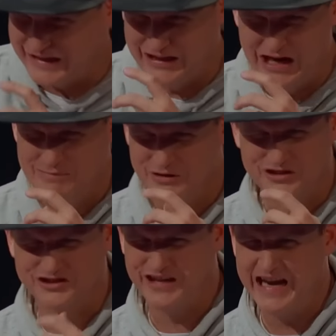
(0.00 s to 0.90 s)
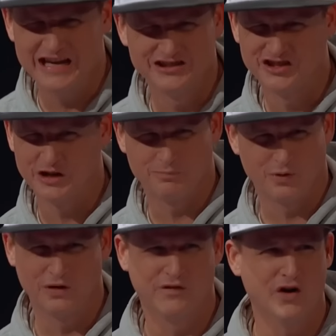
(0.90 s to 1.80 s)
climber sand
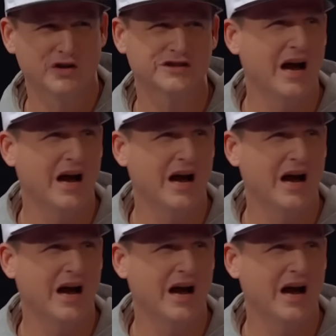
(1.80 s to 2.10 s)
jumper of all